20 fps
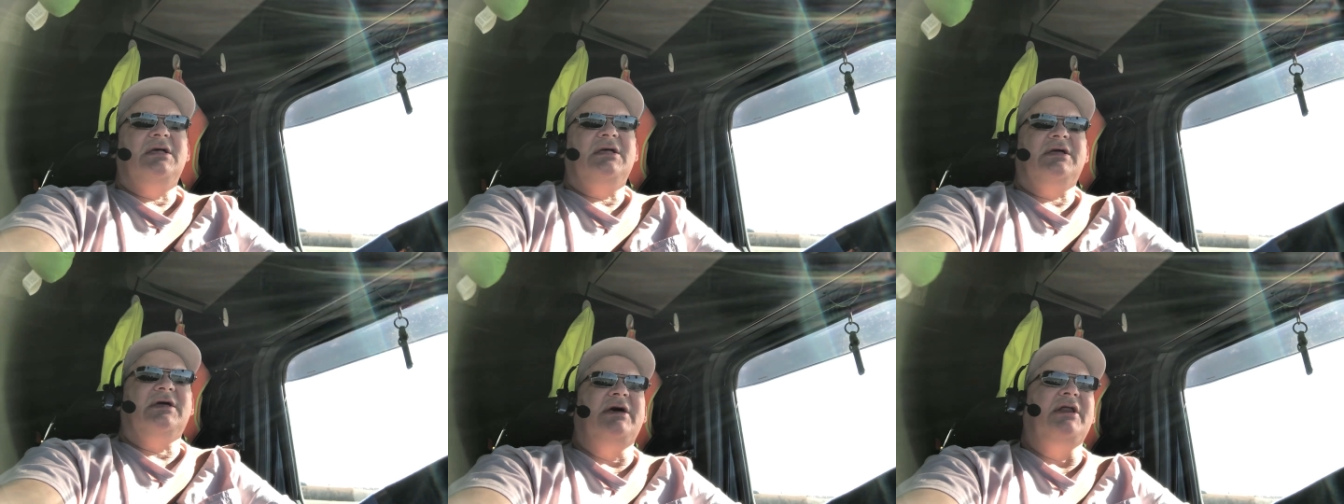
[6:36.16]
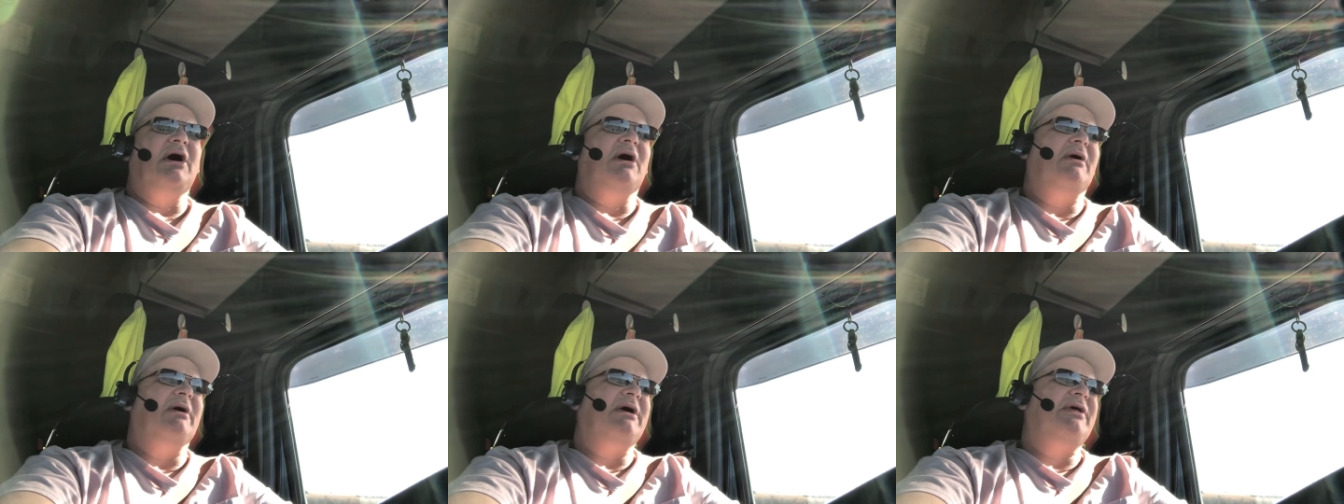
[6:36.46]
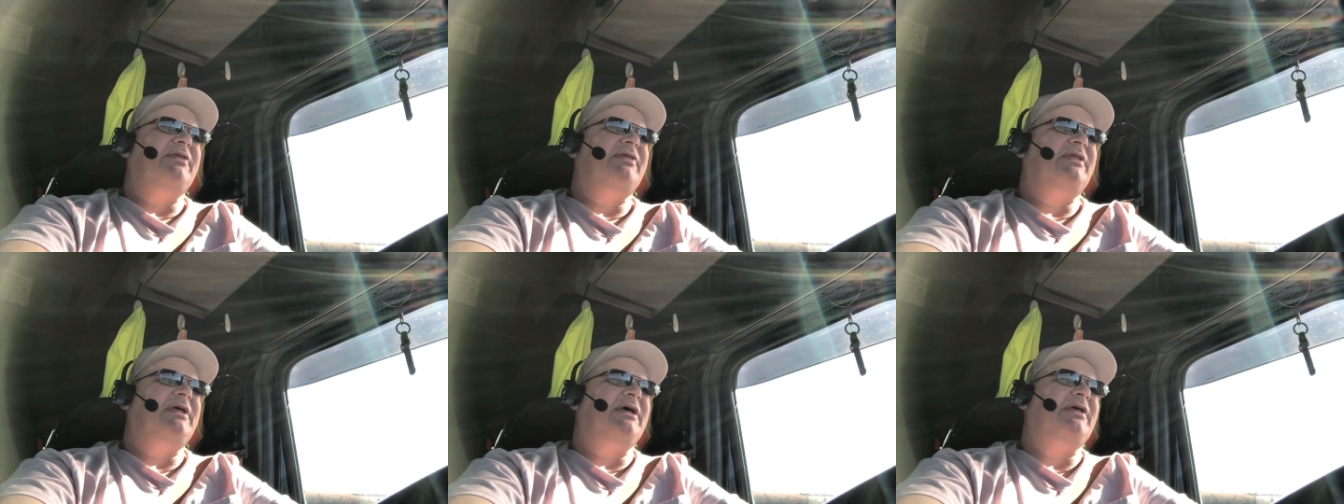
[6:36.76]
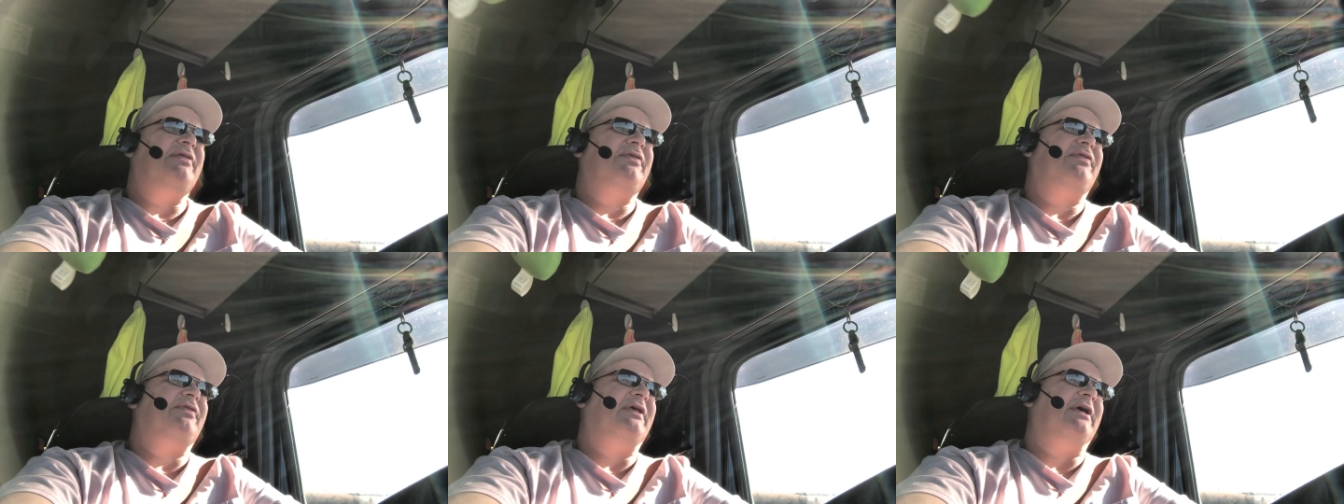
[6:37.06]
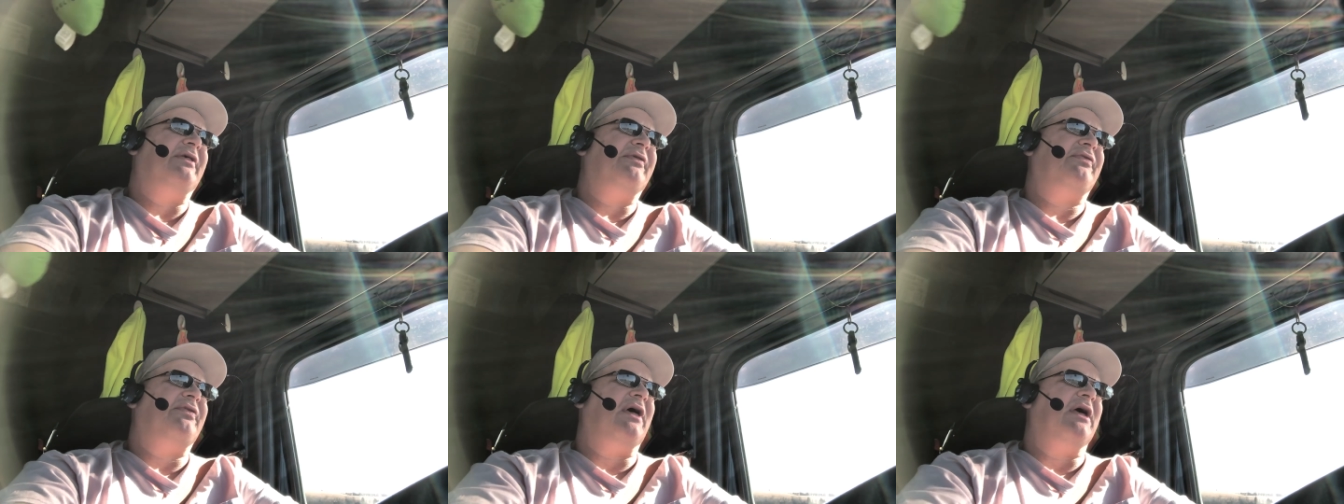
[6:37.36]
You know, it, it,
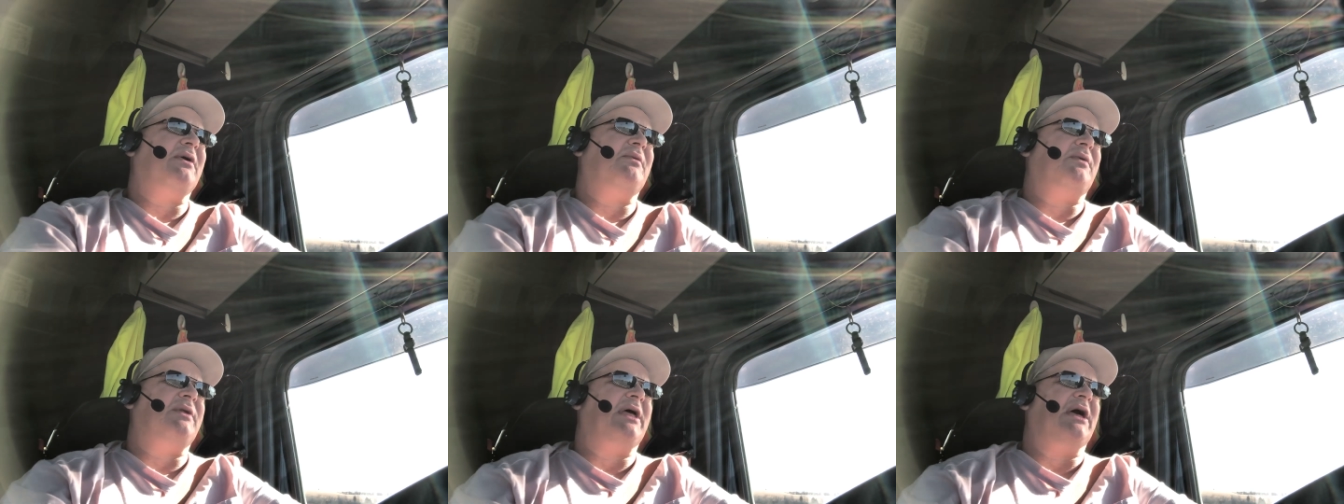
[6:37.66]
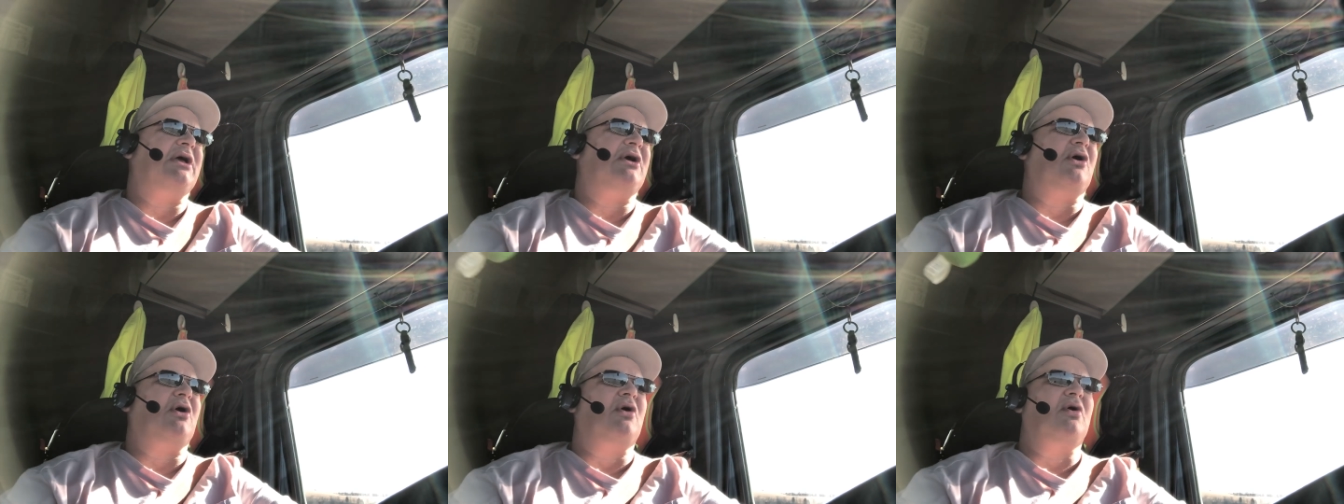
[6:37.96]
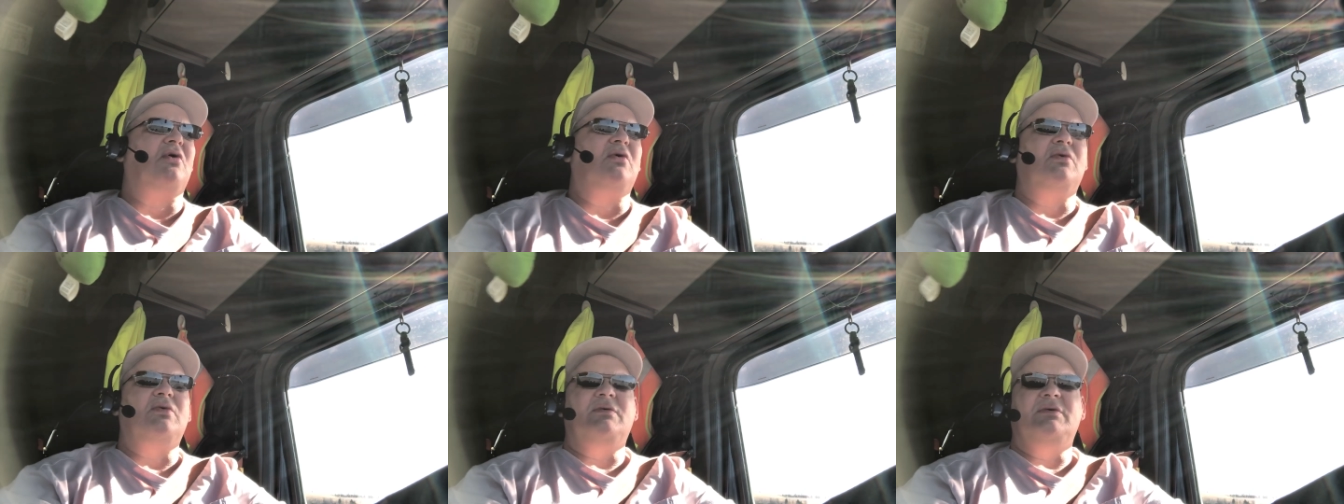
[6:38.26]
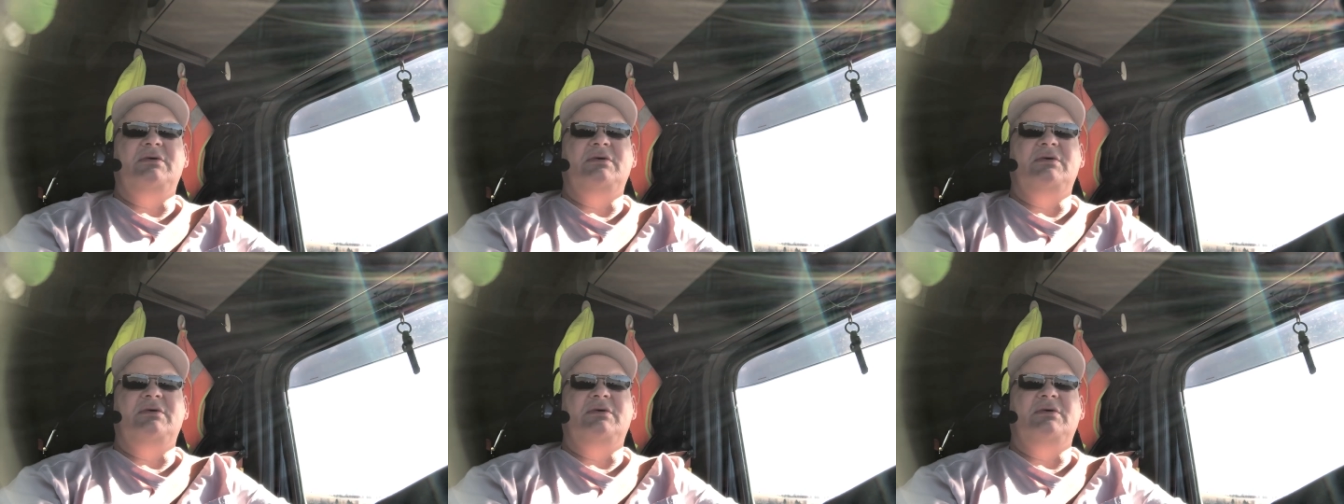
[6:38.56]
it's like when I go